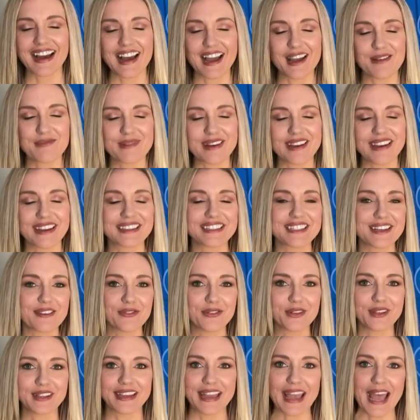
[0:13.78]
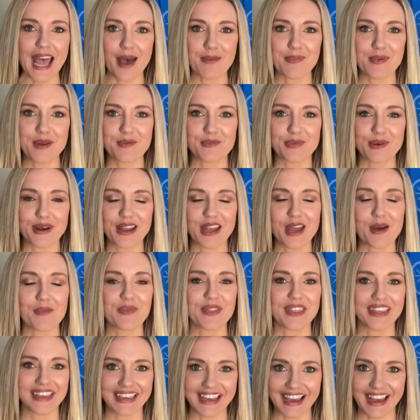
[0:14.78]
Hi, Mike. Definitely happy to break
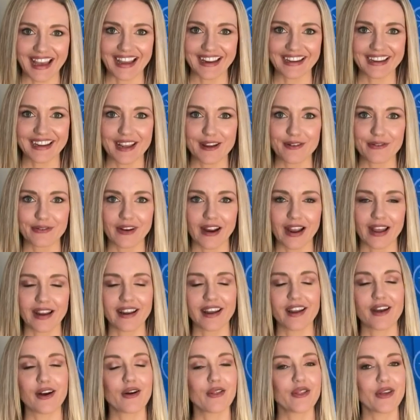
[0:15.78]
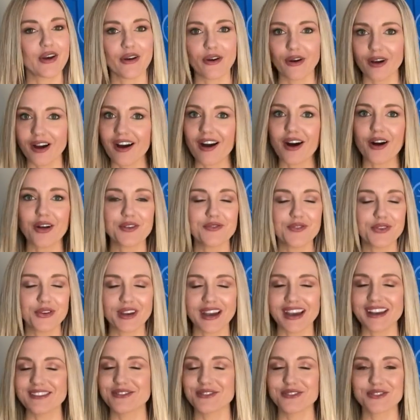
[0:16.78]
up the Guy Day Friday, although all of you
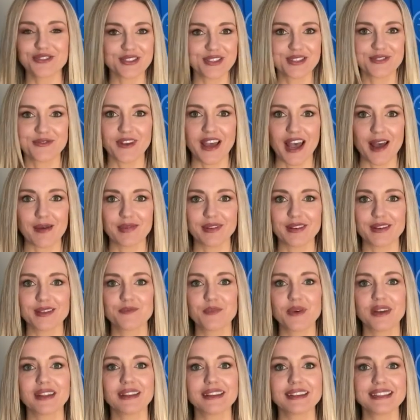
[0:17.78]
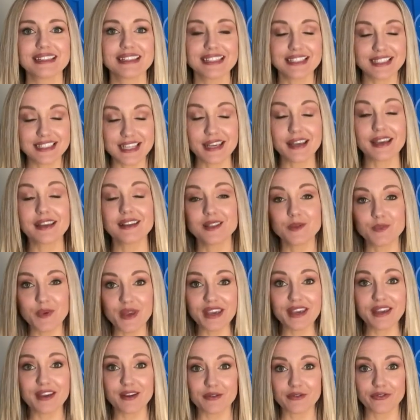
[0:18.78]
guys are just fabulous. But
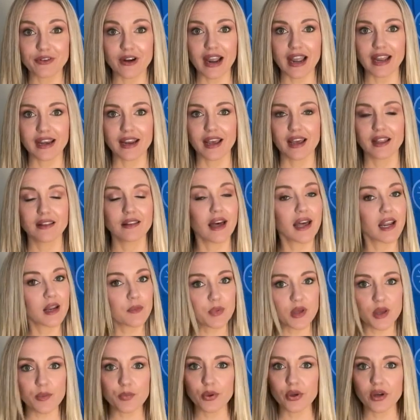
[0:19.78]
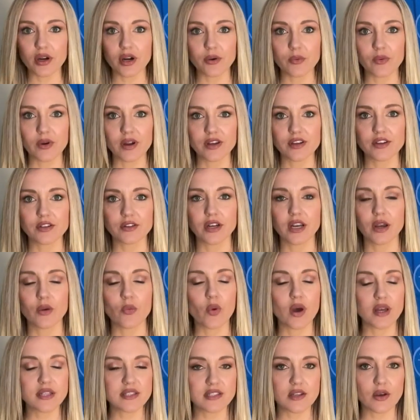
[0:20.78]
speaking of Friday, a lot of people are
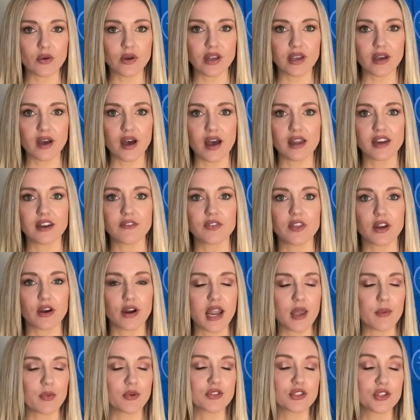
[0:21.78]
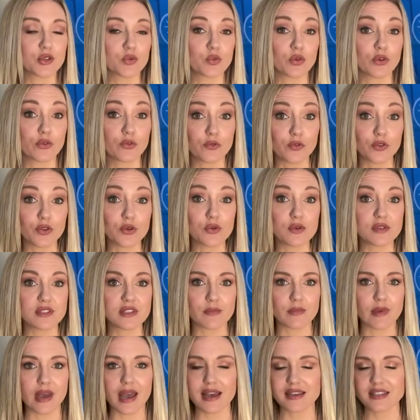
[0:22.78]
wondering what's going on if they're able to refuse
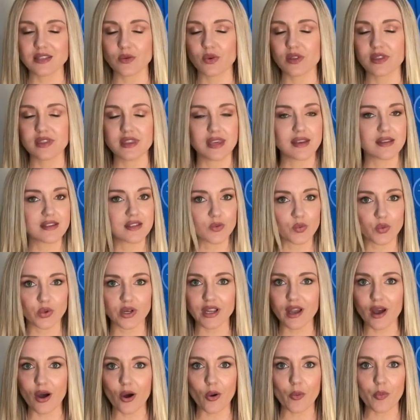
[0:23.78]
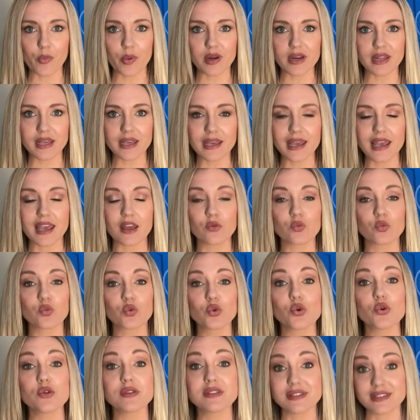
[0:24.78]
a mask with things reopening and
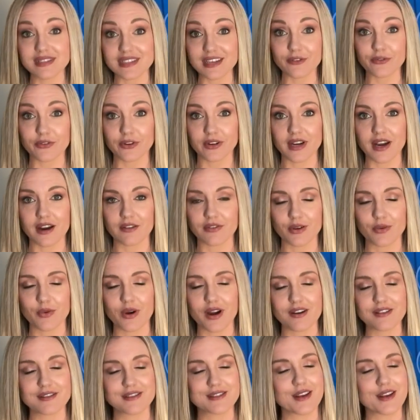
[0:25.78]
rules different everywhere.